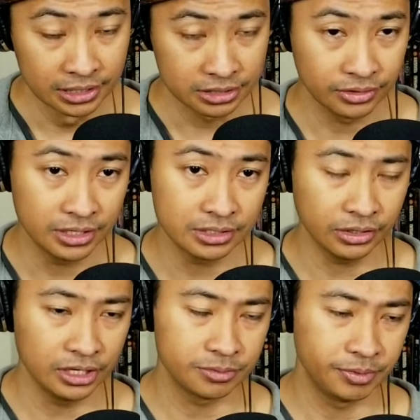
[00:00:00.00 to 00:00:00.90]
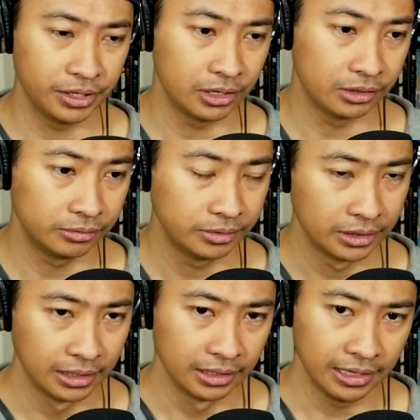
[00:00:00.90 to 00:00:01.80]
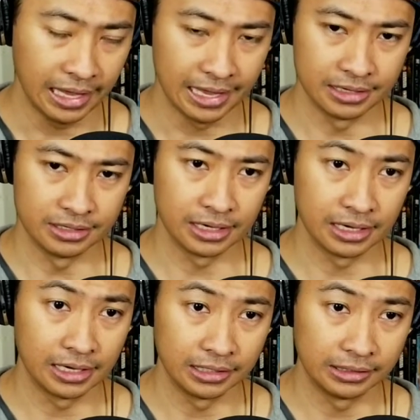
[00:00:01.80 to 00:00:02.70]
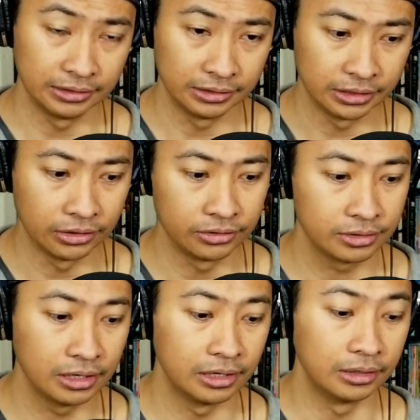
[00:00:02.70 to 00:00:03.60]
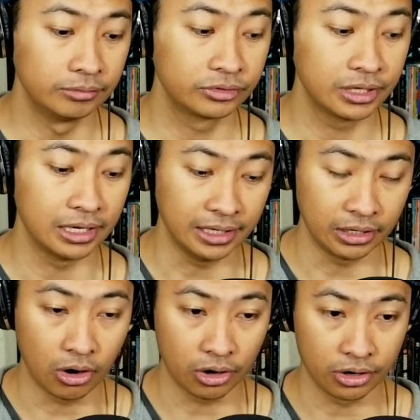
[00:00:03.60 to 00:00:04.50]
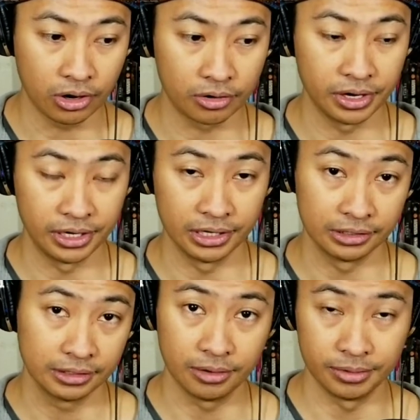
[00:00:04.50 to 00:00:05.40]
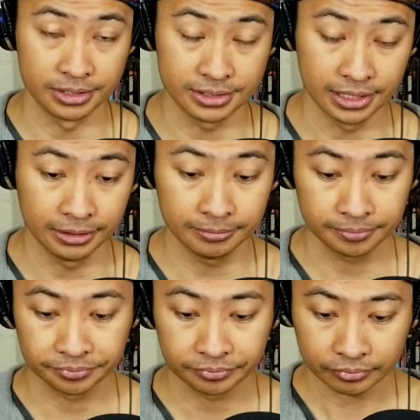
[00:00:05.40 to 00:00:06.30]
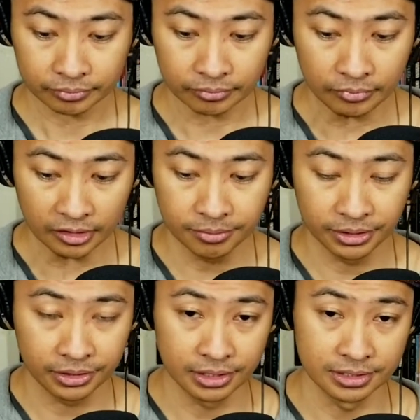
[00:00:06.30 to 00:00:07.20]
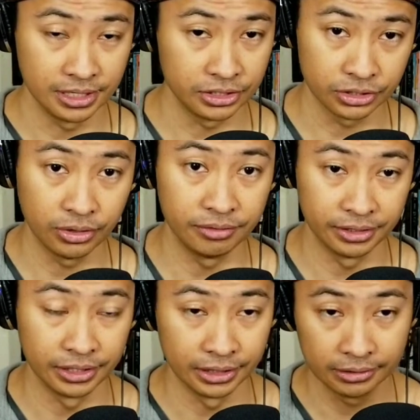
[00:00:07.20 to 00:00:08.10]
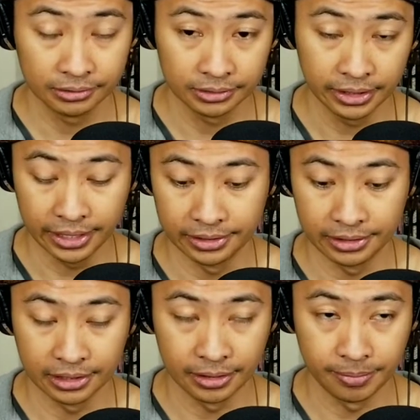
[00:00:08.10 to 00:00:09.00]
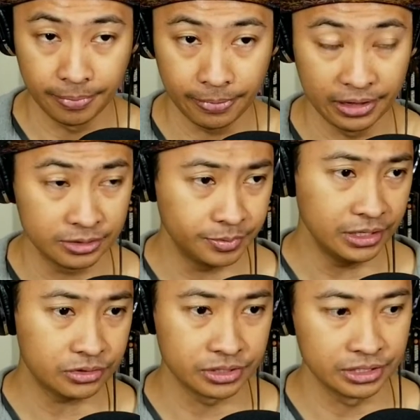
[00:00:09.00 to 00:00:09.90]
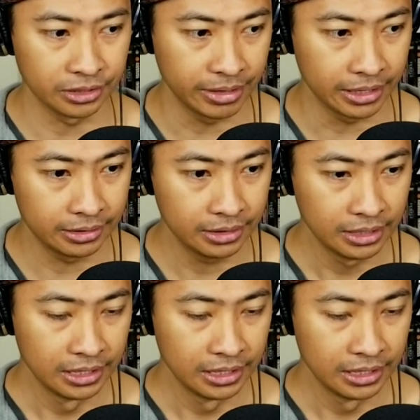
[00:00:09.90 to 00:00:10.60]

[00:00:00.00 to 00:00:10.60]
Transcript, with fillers: So it is on H B O, and, uh, you know, uh, it's got that hard R rating, I want to say, because they show everything. And um, it's been interesting, man.